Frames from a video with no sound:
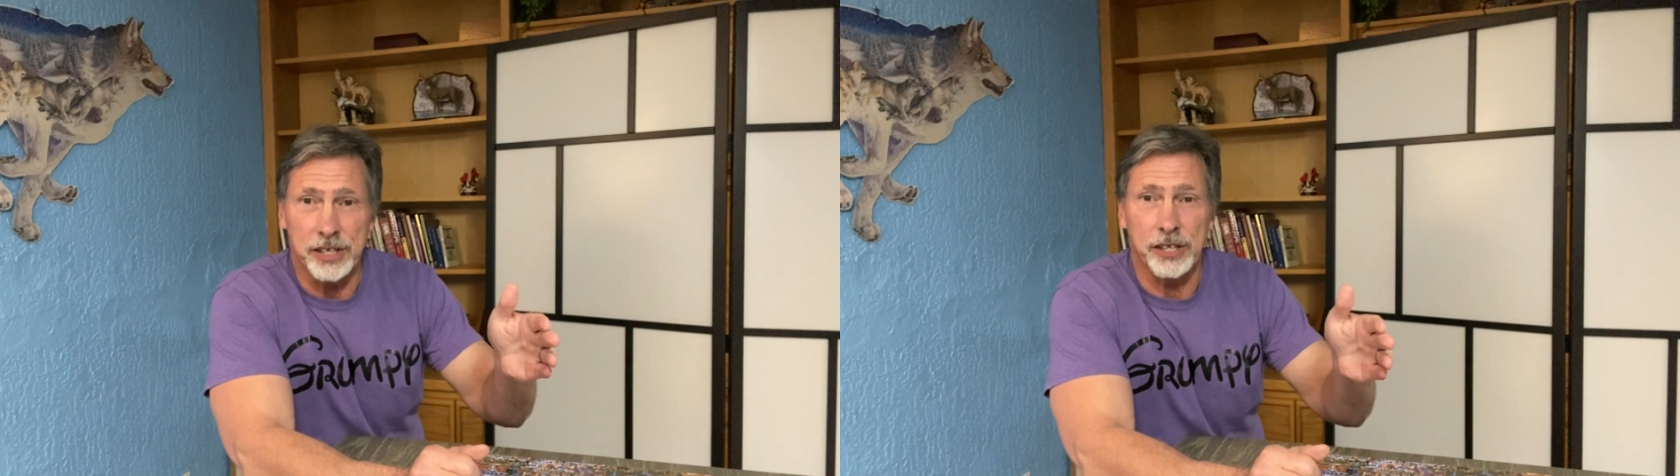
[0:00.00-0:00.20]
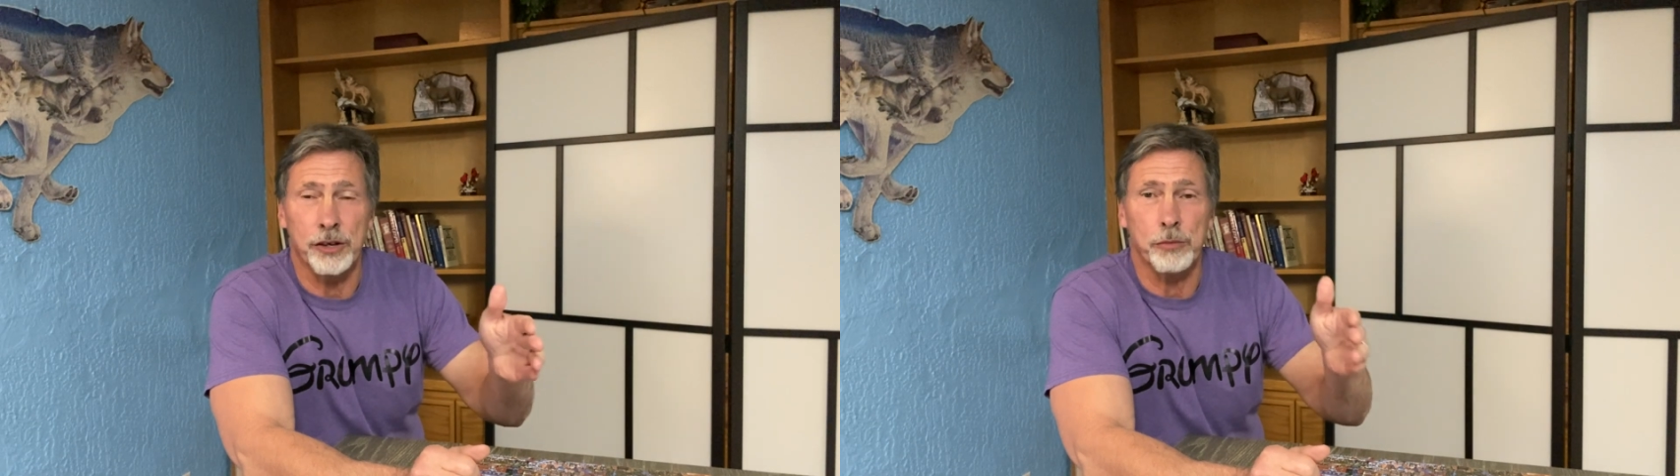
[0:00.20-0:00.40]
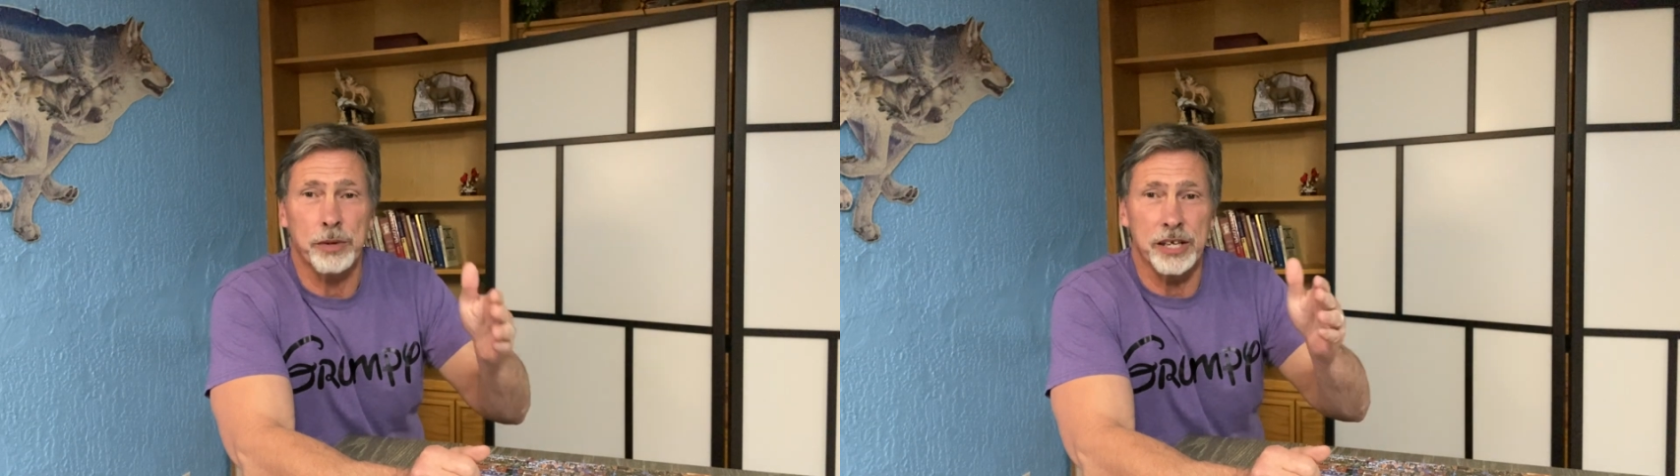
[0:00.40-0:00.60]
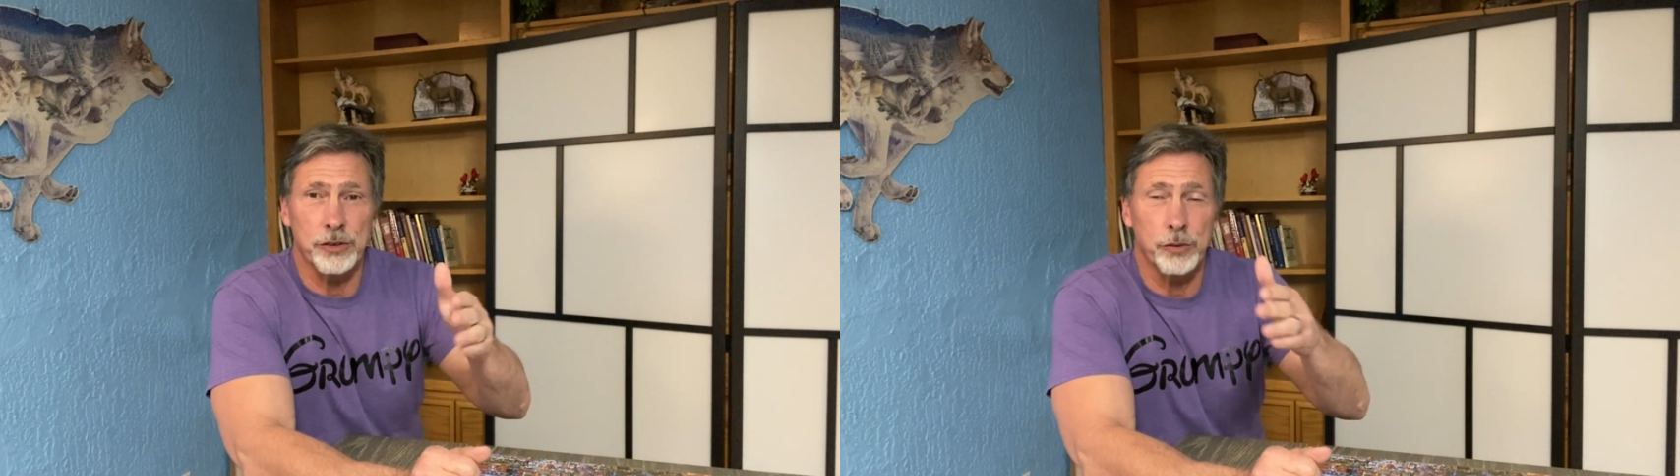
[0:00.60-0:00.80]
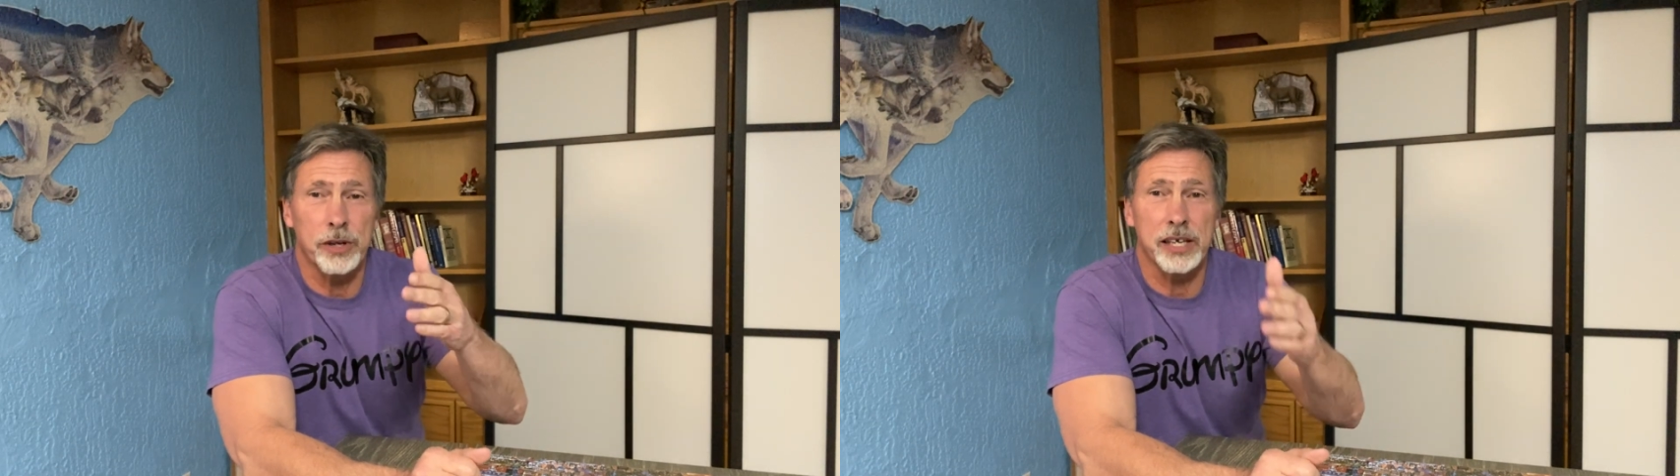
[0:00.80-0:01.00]
but I do want to
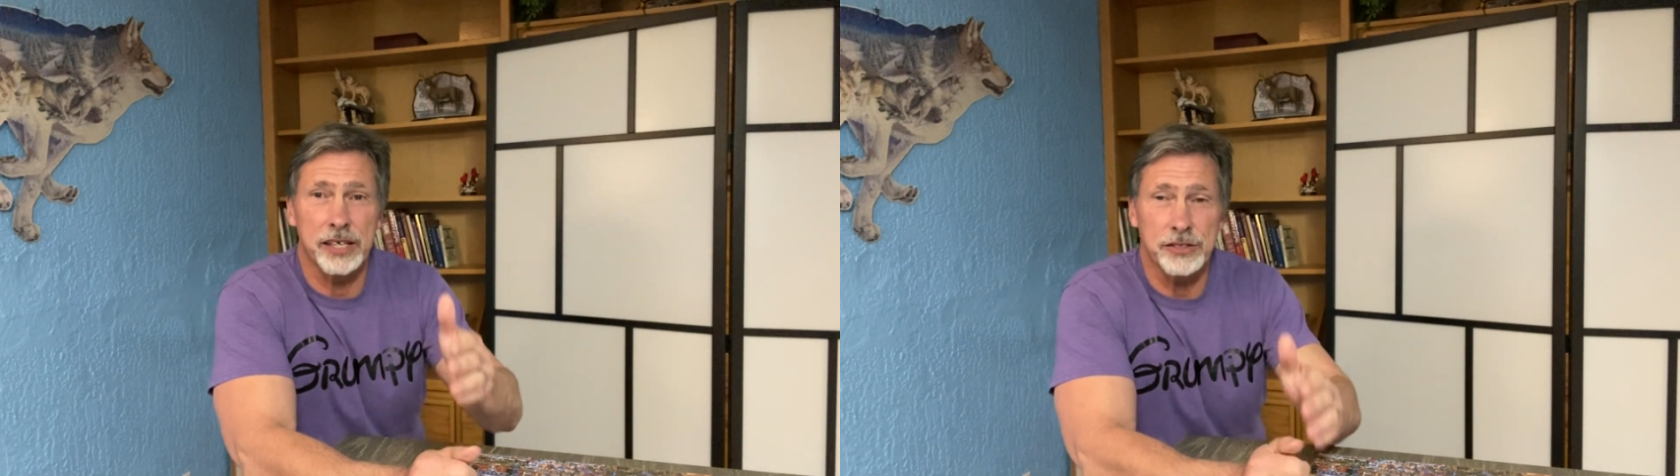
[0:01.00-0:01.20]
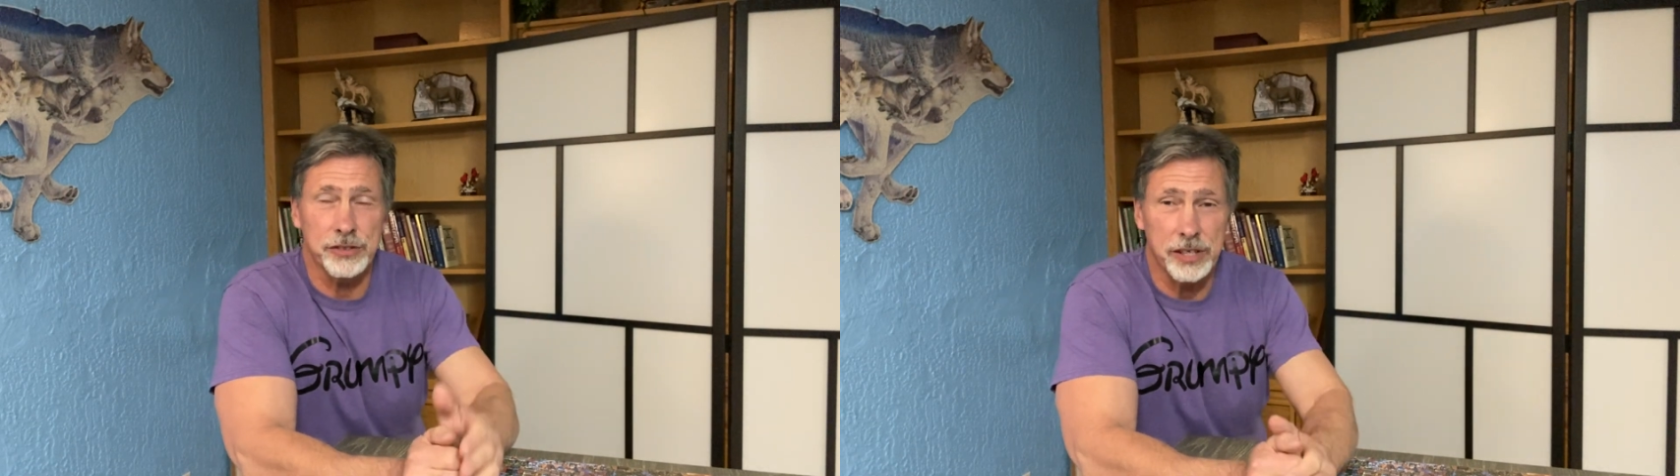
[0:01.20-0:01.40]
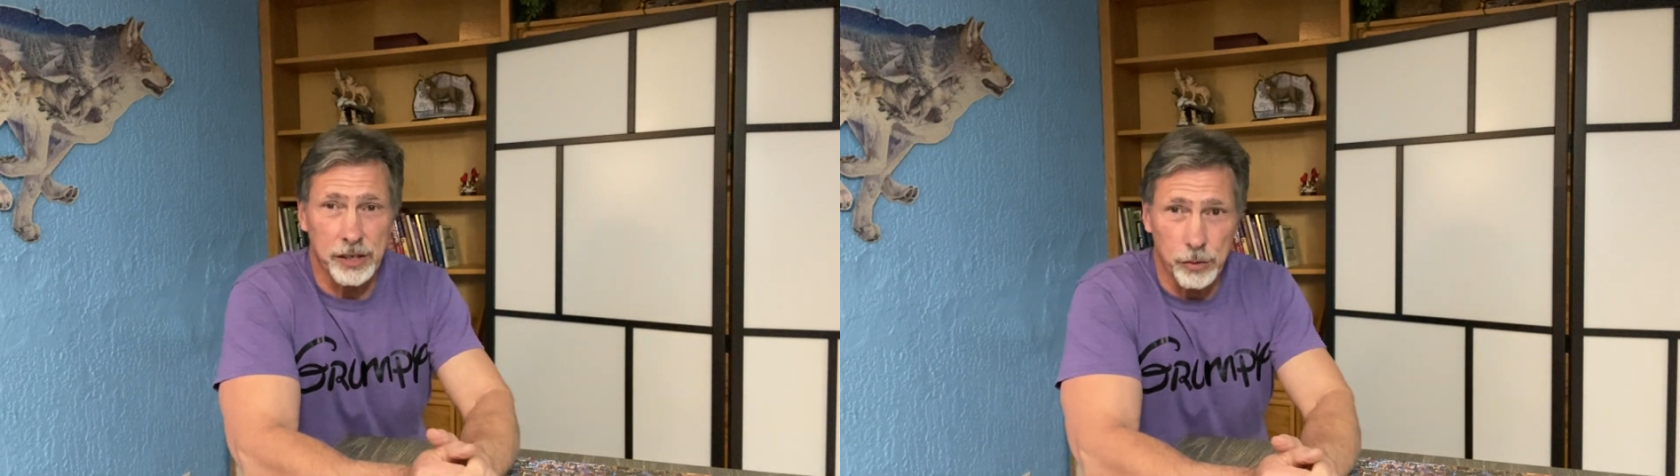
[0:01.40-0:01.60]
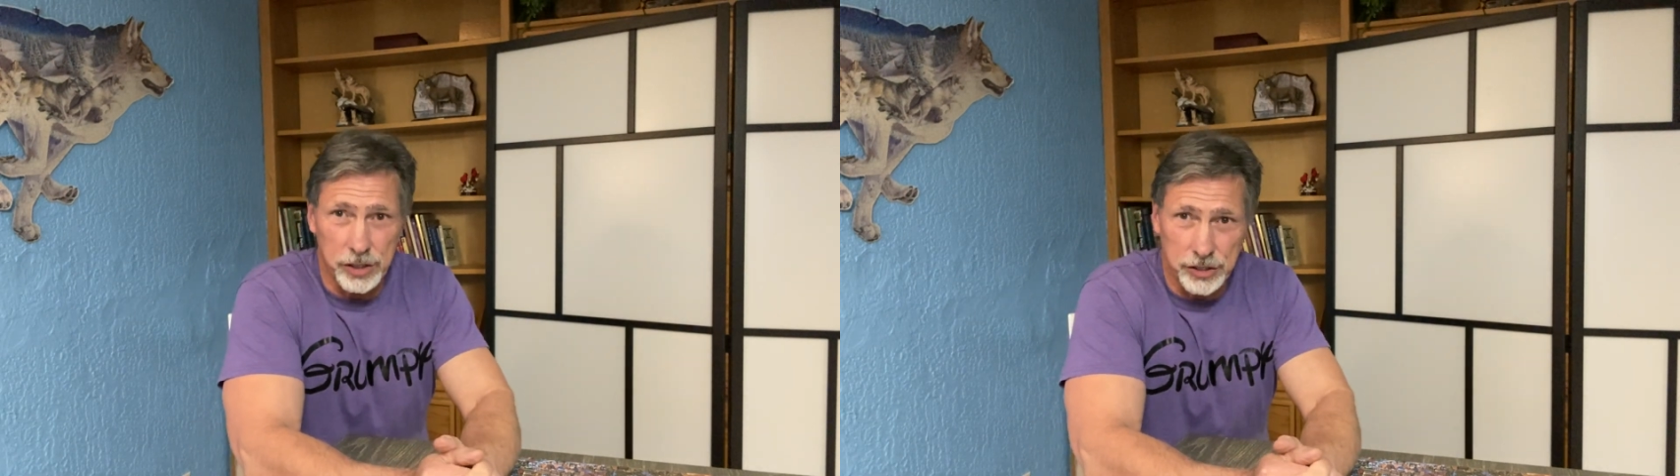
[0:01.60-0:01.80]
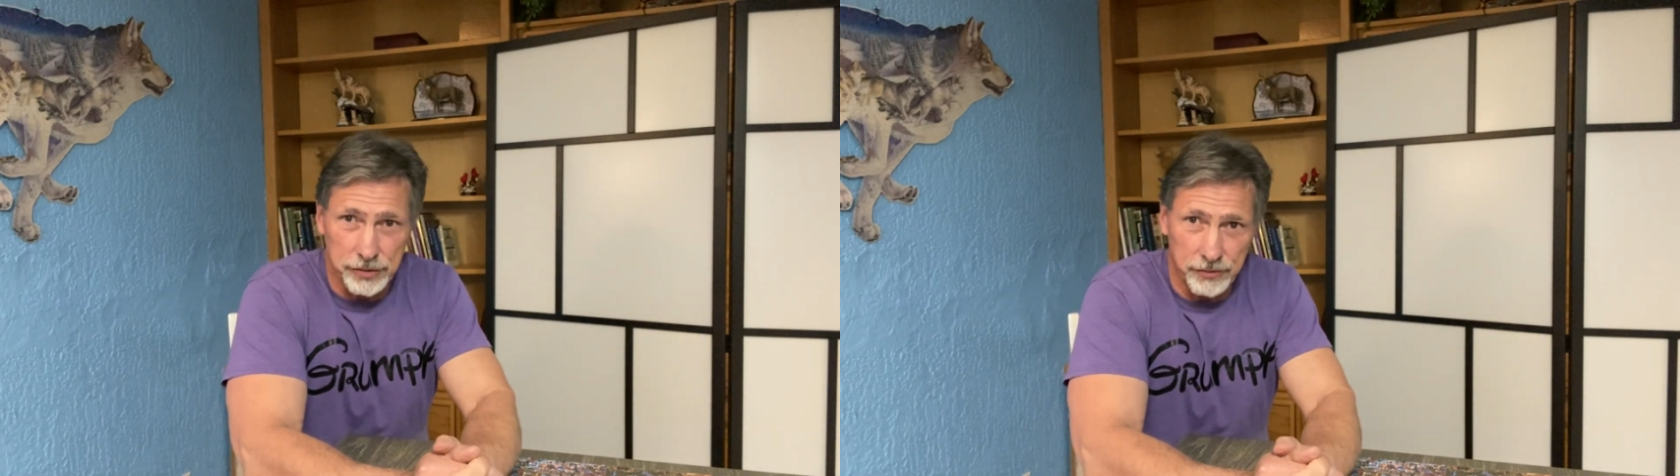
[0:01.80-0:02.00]
answer that question
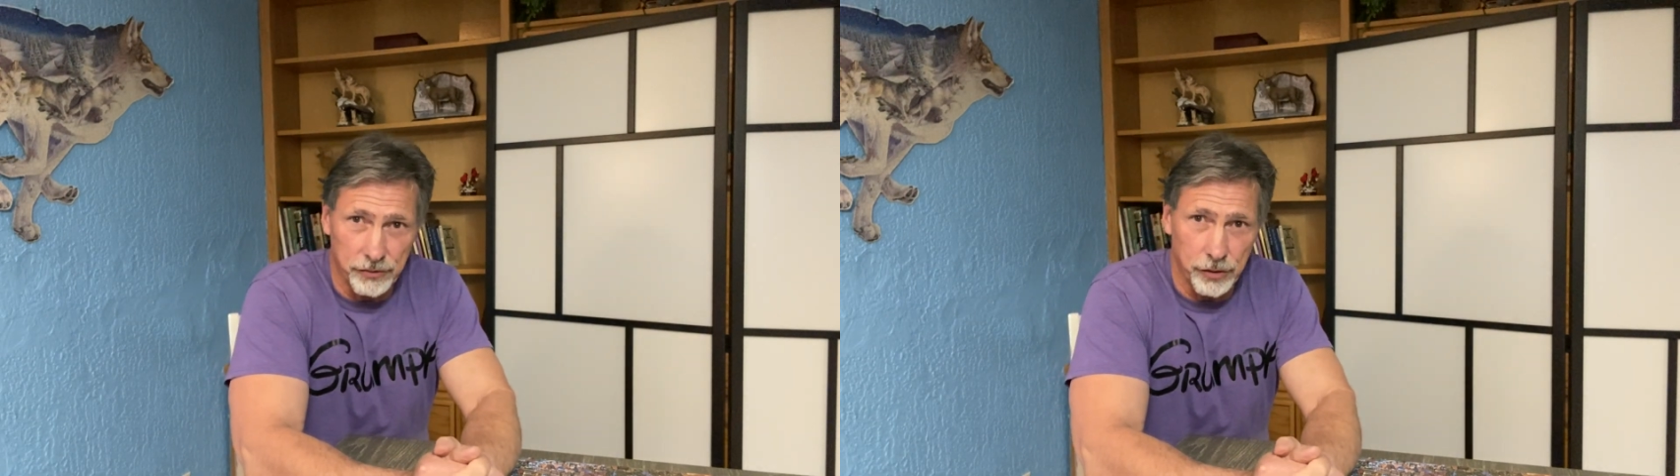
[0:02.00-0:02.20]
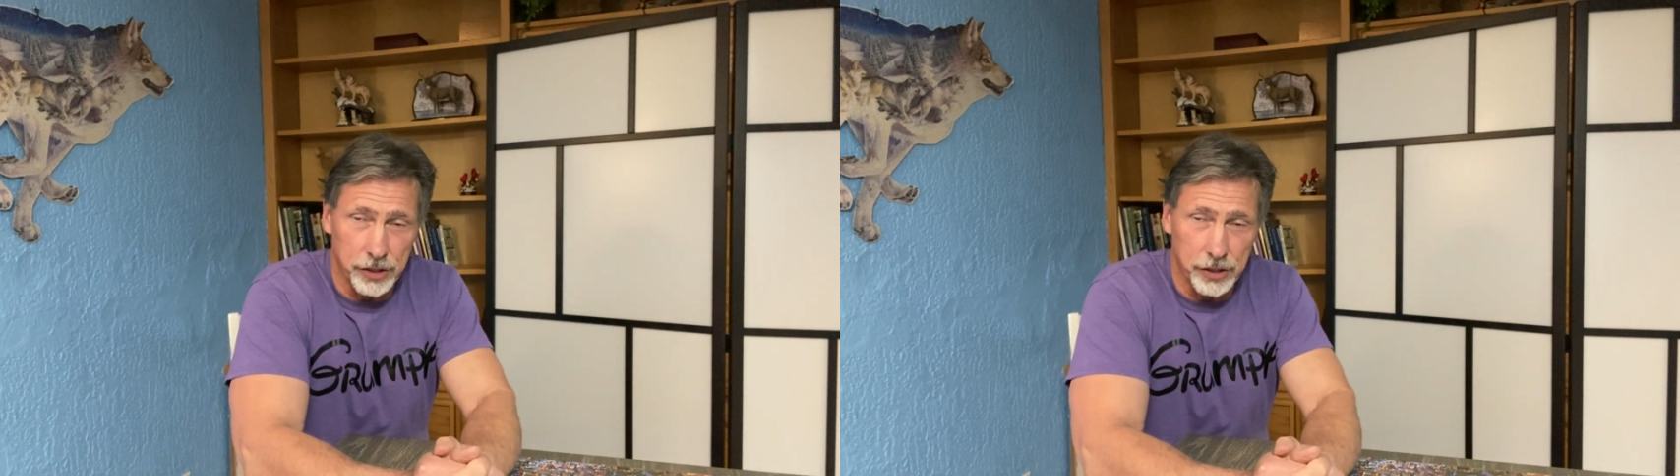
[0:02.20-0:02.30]
for you,